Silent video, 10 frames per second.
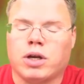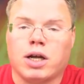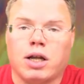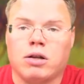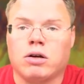the
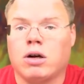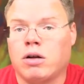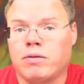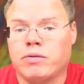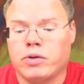color
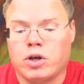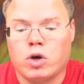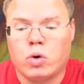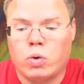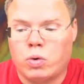of the
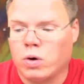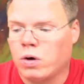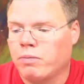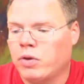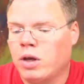core.